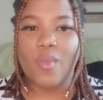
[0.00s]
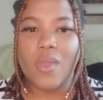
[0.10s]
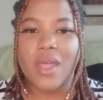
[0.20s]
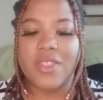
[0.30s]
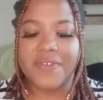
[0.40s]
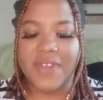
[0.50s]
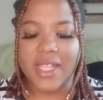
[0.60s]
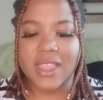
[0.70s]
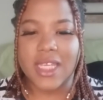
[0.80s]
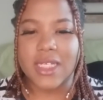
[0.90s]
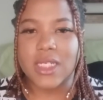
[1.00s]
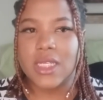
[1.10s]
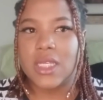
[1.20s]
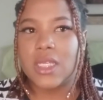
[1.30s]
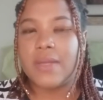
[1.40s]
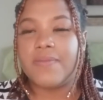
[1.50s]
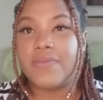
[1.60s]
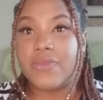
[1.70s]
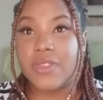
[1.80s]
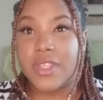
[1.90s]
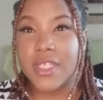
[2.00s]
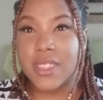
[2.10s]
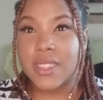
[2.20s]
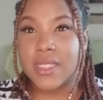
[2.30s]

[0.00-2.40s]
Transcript: the fact that this